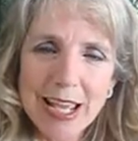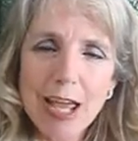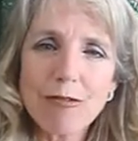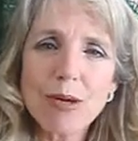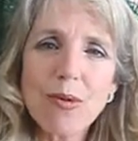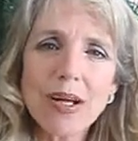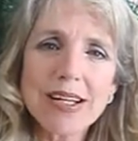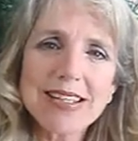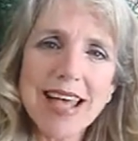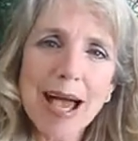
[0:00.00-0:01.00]
If we want
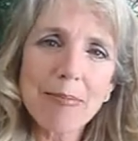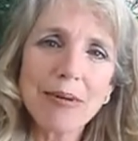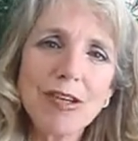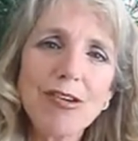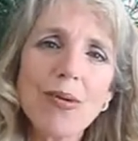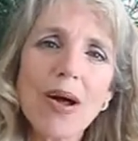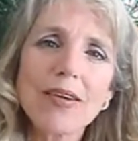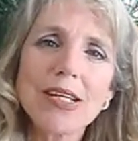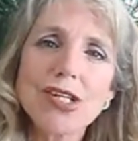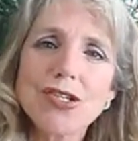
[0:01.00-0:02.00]
to tap into our
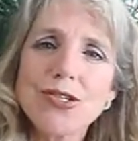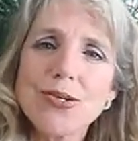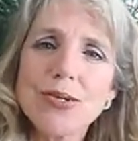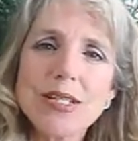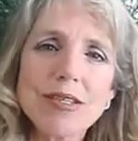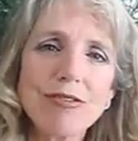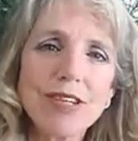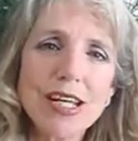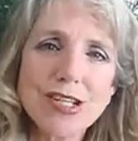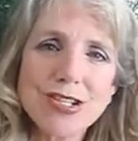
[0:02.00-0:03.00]
intuitive
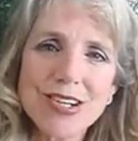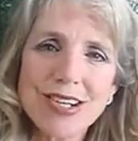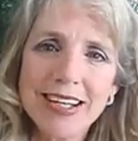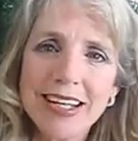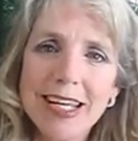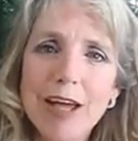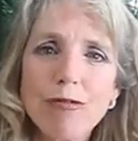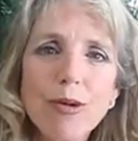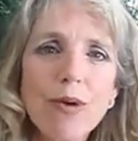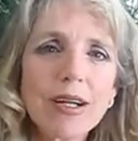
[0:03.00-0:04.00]
nature,
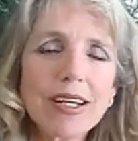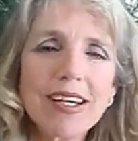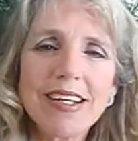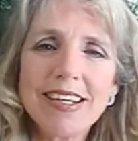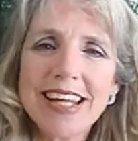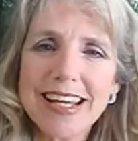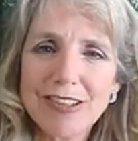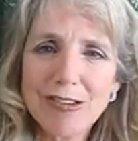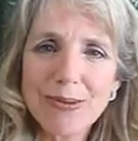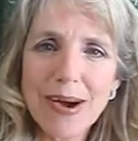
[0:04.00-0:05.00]
if we want to
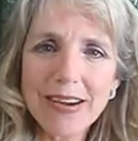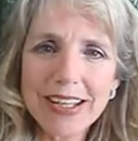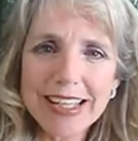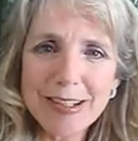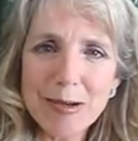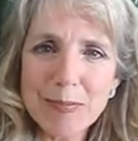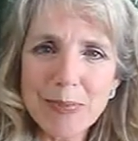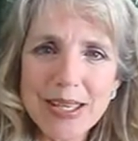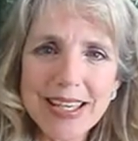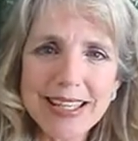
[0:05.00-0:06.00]
connect to our inner
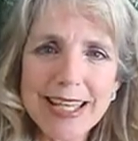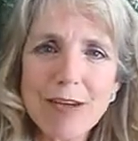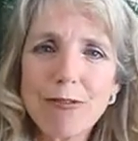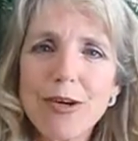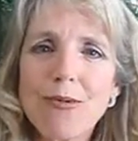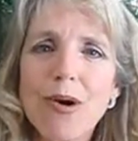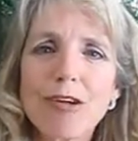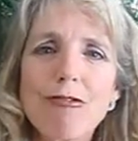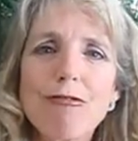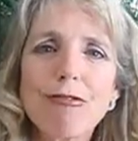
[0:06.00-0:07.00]
being, if we want
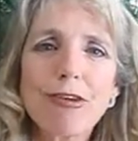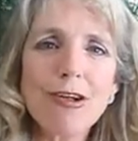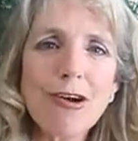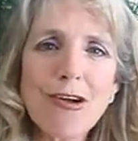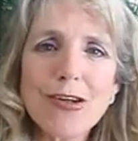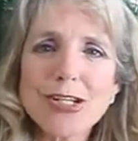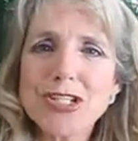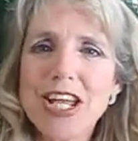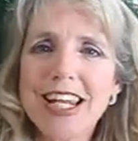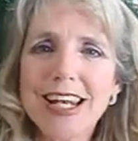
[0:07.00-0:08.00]
to
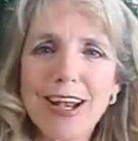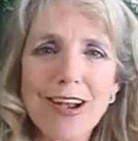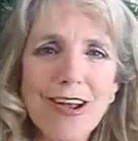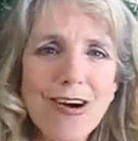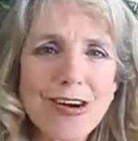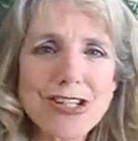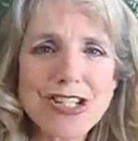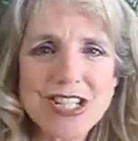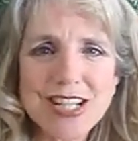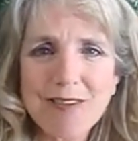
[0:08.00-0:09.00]
flourish in
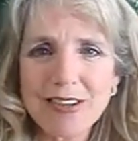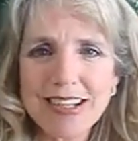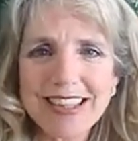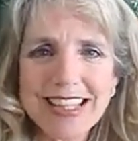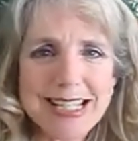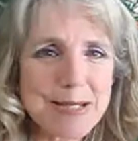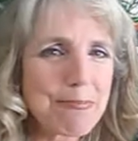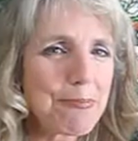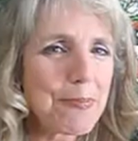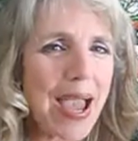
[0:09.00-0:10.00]
longevity that's
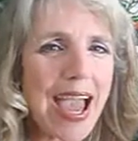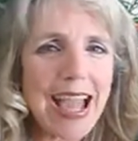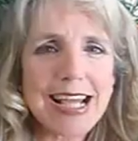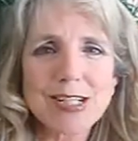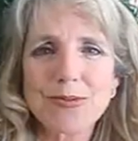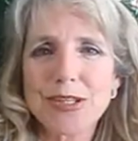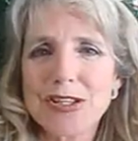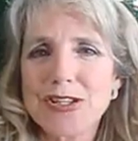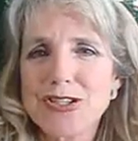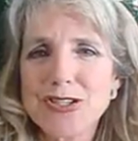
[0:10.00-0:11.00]
packed
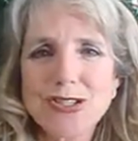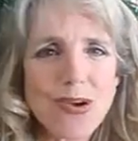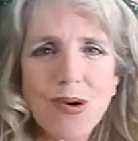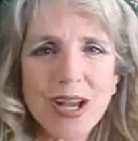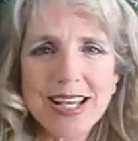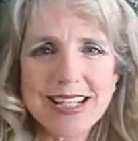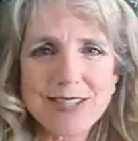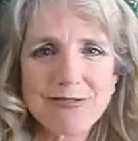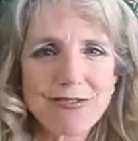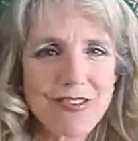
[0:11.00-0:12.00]
with joyous,
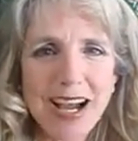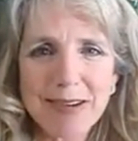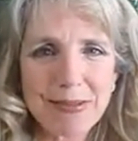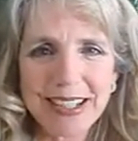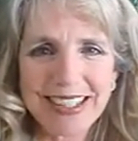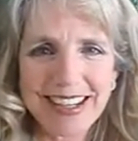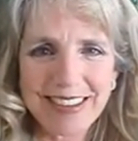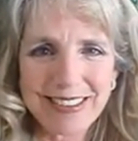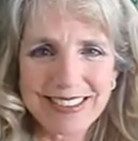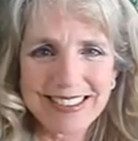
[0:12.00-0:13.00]
vibrant
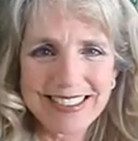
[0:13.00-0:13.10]
health,